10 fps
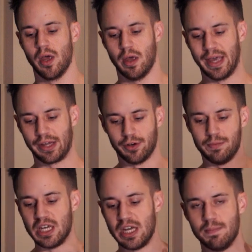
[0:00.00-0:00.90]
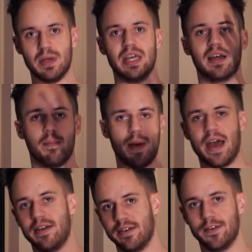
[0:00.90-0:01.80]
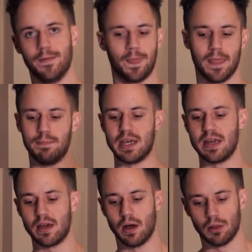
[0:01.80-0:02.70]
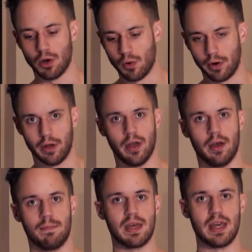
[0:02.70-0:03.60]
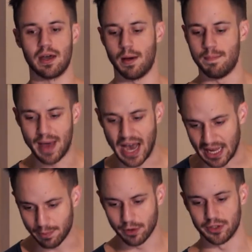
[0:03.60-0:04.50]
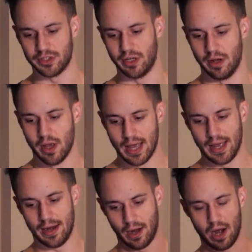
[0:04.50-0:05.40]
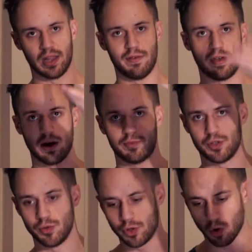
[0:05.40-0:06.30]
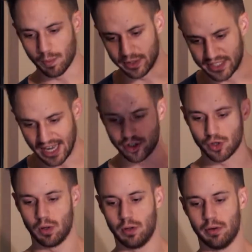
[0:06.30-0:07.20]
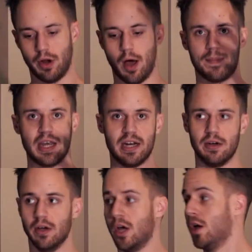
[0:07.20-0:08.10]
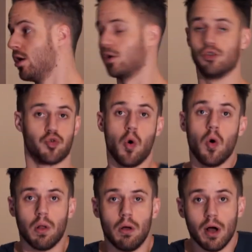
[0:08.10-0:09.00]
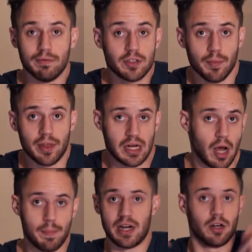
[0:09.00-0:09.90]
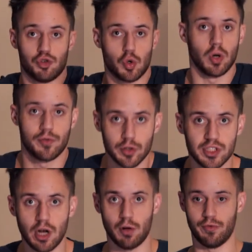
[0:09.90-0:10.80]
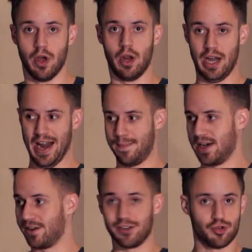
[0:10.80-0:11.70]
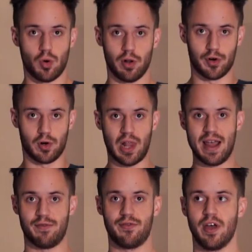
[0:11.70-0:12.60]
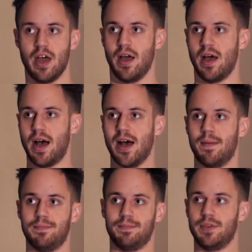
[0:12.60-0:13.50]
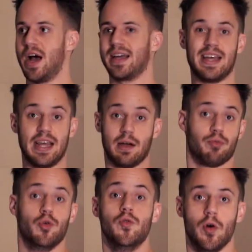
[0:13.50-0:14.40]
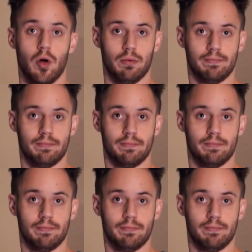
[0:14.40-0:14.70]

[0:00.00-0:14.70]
It could be being abandoned, being alone, being a bad person, not living up to your potential, not being in control of something, not being in control of yourself, not being in control of your life, not getting approval,